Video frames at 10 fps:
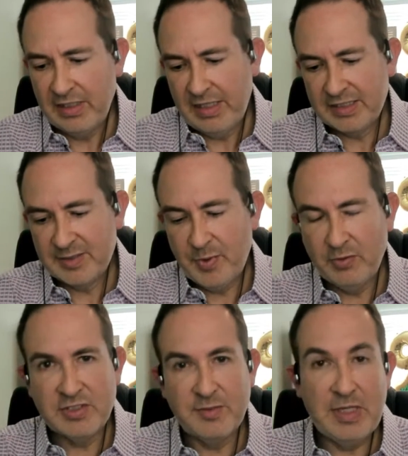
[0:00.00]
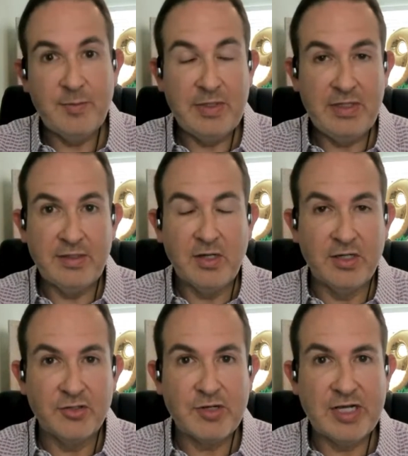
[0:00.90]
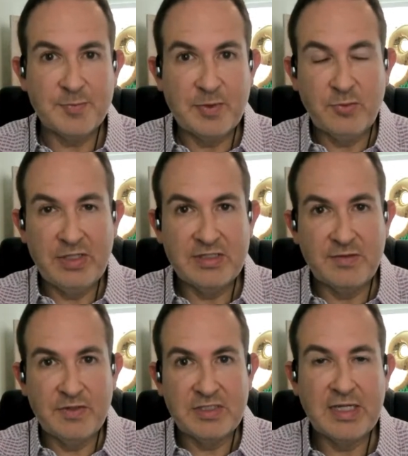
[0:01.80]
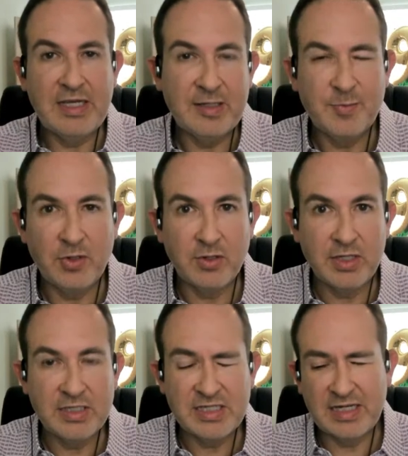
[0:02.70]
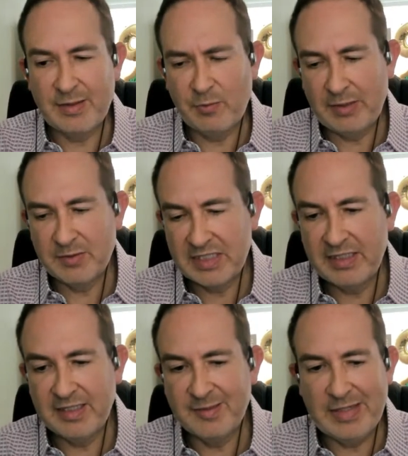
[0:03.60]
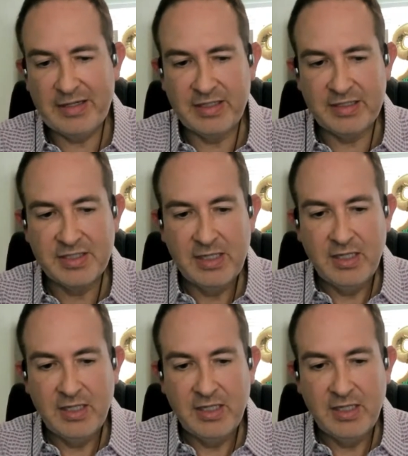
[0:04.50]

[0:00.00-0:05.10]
as opposed to maybe contracts between sophisticated parties? And what I was thinking about is,